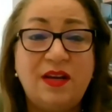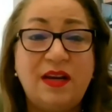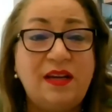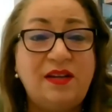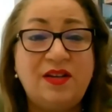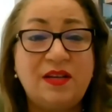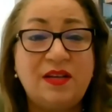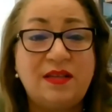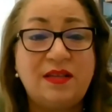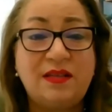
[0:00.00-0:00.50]

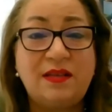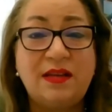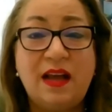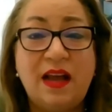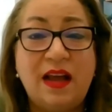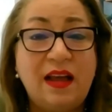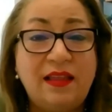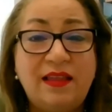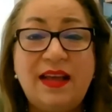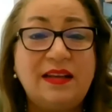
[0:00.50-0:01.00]
just
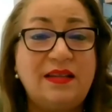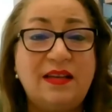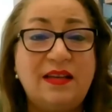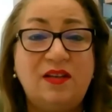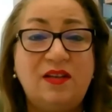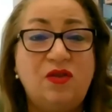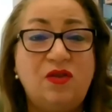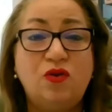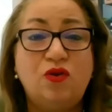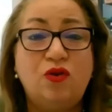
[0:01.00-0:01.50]

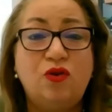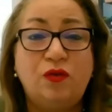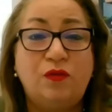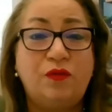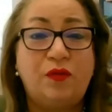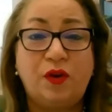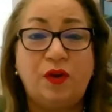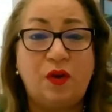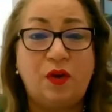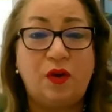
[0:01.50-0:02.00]
doesn't do good
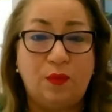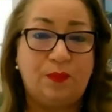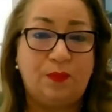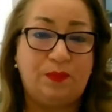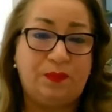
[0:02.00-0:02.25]
for you.